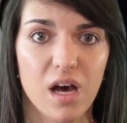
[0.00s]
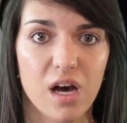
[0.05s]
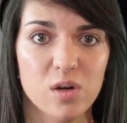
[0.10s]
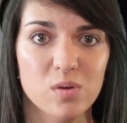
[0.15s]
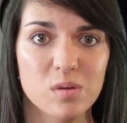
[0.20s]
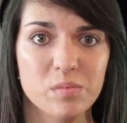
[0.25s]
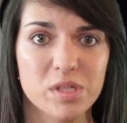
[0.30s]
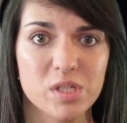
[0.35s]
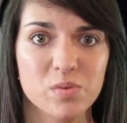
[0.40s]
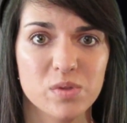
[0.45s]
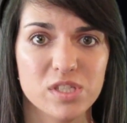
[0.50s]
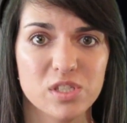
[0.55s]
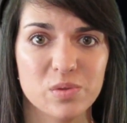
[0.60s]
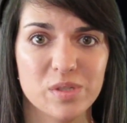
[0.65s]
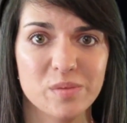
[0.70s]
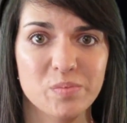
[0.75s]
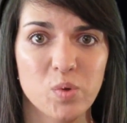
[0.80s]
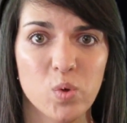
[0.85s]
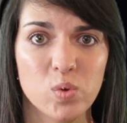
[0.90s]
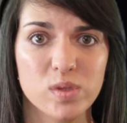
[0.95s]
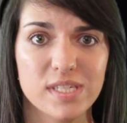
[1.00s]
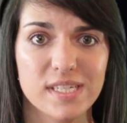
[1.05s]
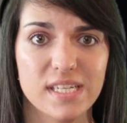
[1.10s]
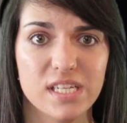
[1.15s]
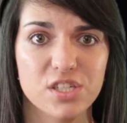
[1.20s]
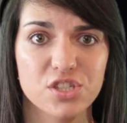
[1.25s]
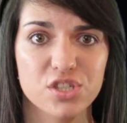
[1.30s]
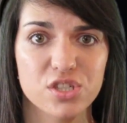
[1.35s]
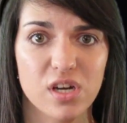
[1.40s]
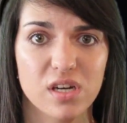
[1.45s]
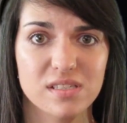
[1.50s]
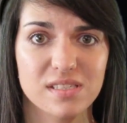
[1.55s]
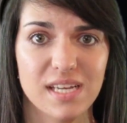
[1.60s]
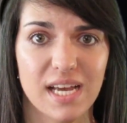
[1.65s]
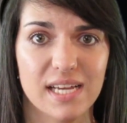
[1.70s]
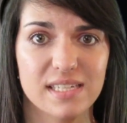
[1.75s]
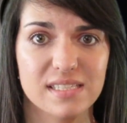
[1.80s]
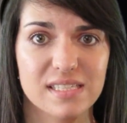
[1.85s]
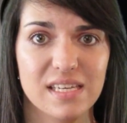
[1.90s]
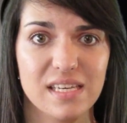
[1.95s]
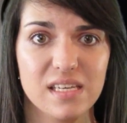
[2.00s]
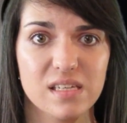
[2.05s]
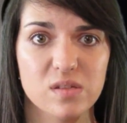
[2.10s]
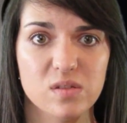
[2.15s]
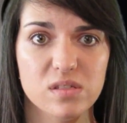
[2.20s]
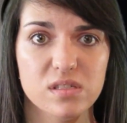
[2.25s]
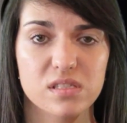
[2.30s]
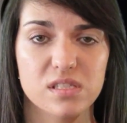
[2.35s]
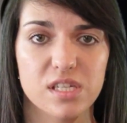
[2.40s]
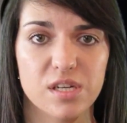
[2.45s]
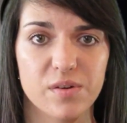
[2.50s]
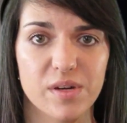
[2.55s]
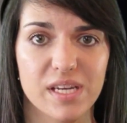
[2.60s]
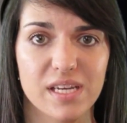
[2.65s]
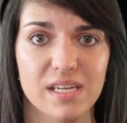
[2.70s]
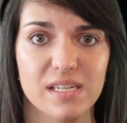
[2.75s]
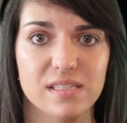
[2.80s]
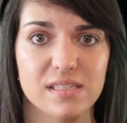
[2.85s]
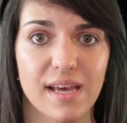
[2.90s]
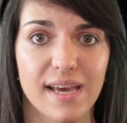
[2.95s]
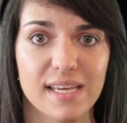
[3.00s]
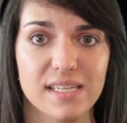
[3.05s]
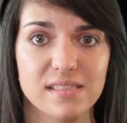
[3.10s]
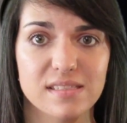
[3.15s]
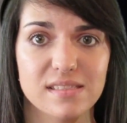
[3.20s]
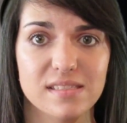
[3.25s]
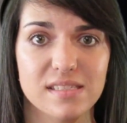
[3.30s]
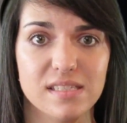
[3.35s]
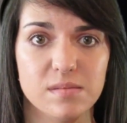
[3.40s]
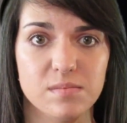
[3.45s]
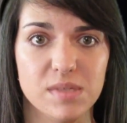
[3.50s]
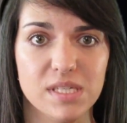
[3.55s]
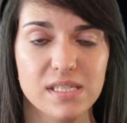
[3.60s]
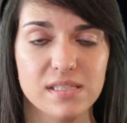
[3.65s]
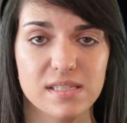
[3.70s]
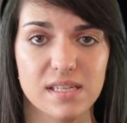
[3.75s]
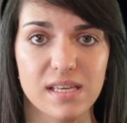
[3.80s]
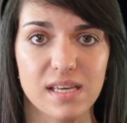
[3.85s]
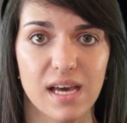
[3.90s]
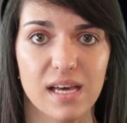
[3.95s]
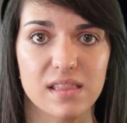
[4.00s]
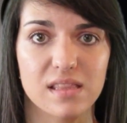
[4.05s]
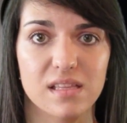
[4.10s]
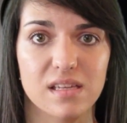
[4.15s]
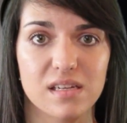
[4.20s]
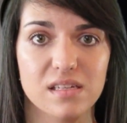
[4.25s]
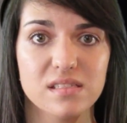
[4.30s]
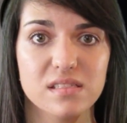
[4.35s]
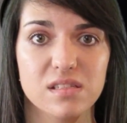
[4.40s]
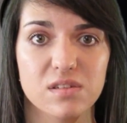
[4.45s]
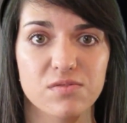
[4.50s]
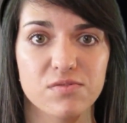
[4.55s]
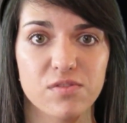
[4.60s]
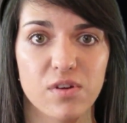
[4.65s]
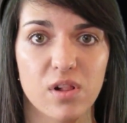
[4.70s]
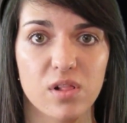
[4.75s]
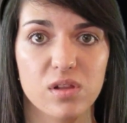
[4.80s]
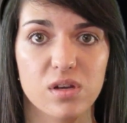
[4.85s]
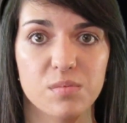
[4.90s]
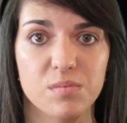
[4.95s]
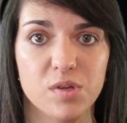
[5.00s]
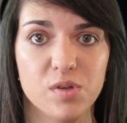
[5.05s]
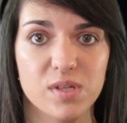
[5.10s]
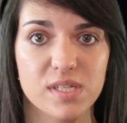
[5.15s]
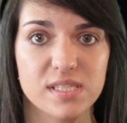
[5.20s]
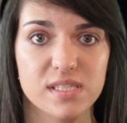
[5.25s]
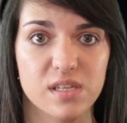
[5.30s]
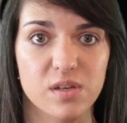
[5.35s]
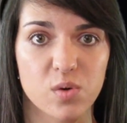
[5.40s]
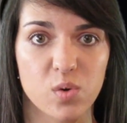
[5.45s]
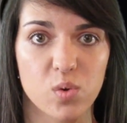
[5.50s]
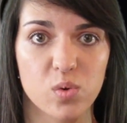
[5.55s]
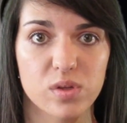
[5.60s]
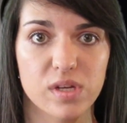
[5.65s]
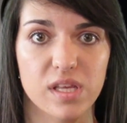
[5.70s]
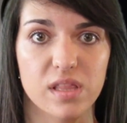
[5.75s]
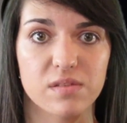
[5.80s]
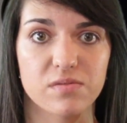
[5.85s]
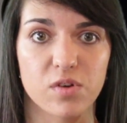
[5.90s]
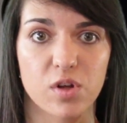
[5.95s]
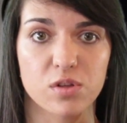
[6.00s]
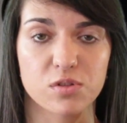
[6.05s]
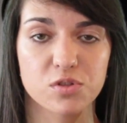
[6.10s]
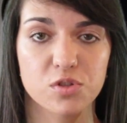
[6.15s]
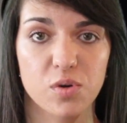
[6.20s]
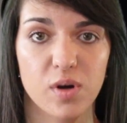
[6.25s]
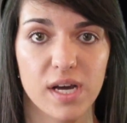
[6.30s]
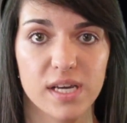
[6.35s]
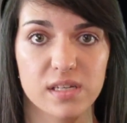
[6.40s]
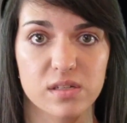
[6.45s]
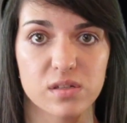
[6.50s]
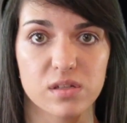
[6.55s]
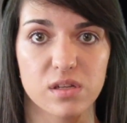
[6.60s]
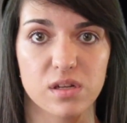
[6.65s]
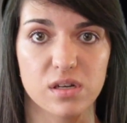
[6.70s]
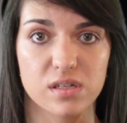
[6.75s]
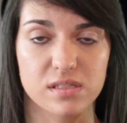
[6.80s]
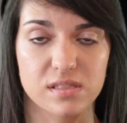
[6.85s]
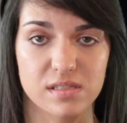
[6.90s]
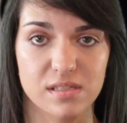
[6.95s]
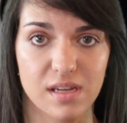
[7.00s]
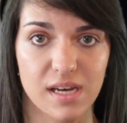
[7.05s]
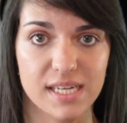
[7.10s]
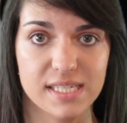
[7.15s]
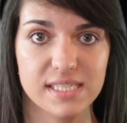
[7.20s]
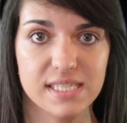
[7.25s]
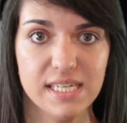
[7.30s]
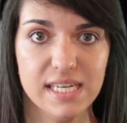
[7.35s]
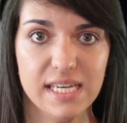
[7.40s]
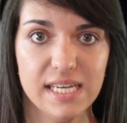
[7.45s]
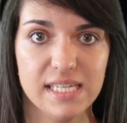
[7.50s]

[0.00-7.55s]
A woman was reportedly shot and killed during an ANC meeting at the Rust-Ter-Vaal Community Hall in the Vaal Triangle last night.